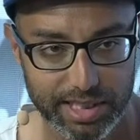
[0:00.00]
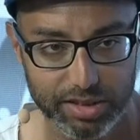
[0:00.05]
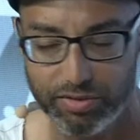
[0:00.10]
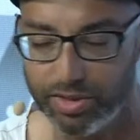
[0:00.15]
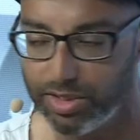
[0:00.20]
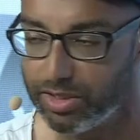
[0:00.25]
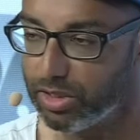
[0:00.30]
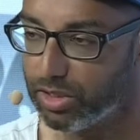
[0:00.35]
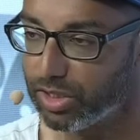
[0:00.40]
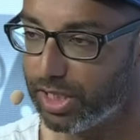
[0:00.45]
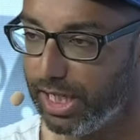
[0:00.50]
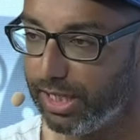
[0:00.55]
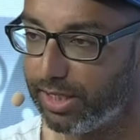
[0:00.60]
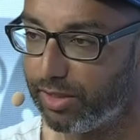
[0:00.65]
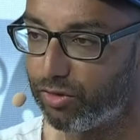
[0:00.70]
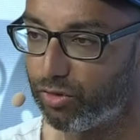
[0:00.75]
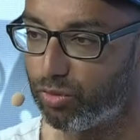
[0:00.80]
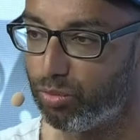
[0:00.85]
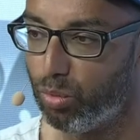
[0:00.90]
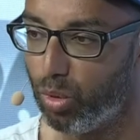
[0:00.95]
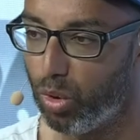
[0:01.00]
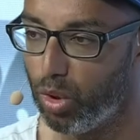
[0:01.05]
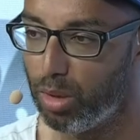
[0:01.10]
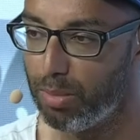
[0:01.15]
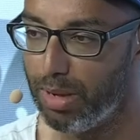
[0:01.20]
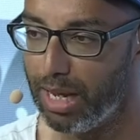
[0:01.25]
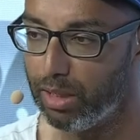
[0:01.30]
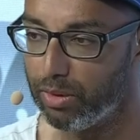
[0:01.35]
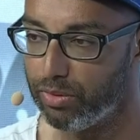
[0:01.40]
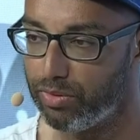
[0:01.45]
at ResearchGate. It's more
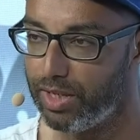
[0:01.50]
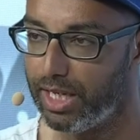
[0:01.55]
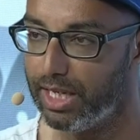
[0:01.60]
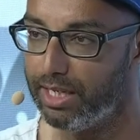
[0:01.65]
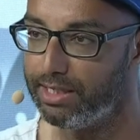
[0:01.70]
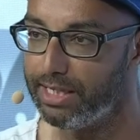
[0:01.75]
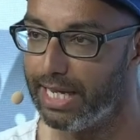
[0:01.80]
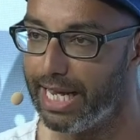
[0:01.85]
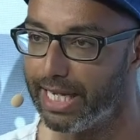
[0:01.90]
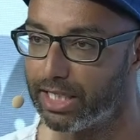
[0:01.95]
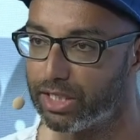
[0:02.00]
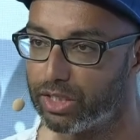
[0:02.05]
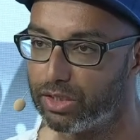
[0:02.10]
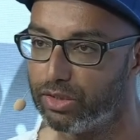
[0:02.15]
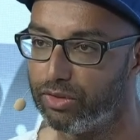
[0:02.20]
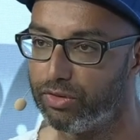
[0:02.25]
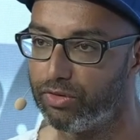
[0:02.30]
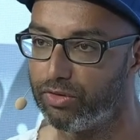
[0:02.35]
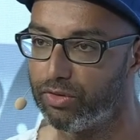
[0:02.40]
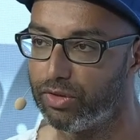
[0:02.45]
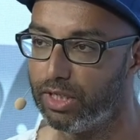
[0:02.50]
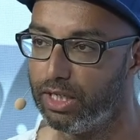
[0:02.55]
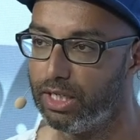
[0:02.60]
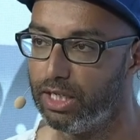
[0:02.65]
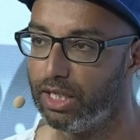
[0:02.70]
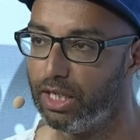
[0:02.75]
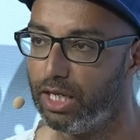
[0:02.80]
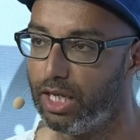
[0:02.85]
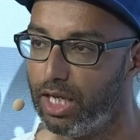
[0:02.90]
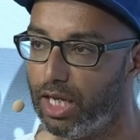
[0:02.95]
about the interactions
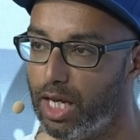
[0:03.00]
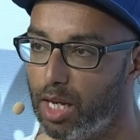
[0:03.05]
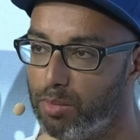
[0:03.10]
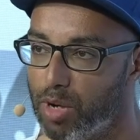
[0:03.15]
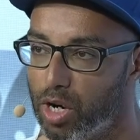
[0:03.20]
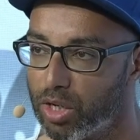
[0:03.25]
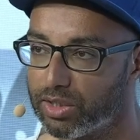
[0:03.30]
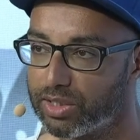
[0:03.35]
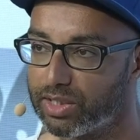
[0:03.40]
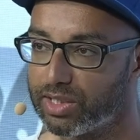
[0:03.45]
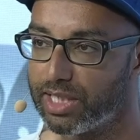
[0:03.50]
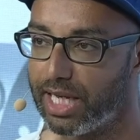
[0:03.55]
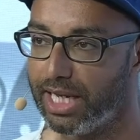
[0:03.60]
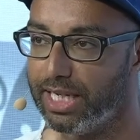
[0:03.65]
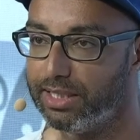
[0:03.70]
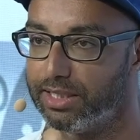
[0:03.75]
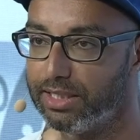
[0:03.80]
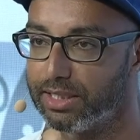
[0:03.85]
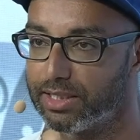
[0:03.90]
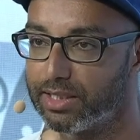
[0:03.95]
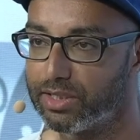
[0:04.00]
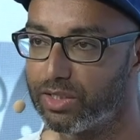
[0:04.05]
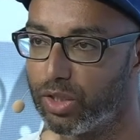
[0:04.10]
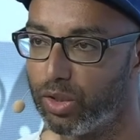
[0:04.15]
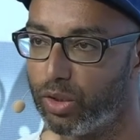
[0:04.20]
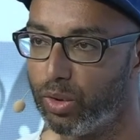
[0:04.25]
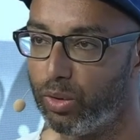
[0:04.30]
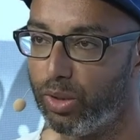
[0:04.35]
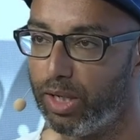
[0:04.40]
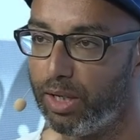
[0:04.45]
amongst scientists.
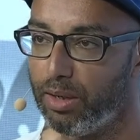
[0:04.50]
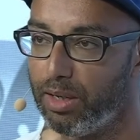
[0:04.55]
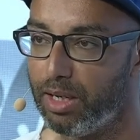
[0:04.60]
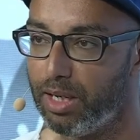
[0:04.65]
So